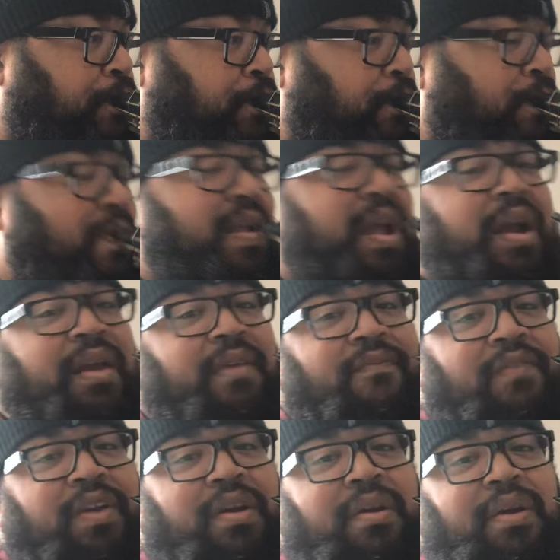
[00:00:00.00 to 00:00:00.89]
And I can
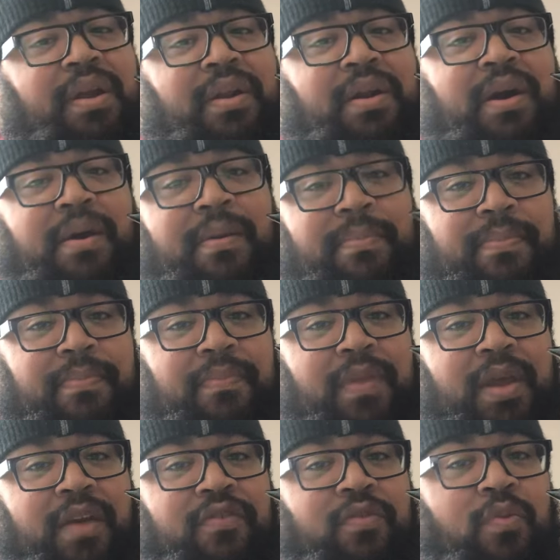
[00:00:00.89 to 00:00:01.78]
vary it up
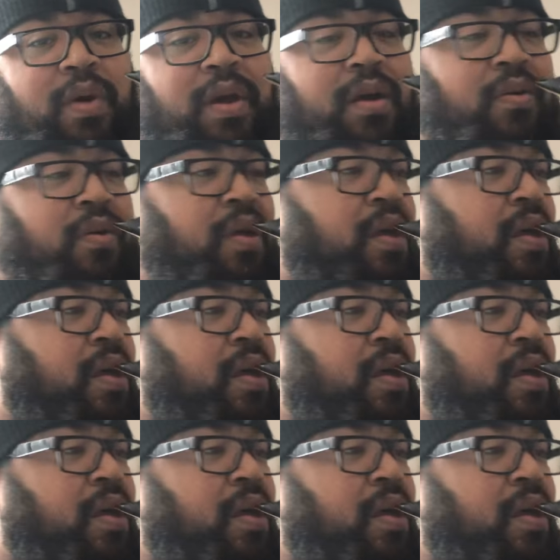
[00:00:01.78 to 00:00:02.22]
as well.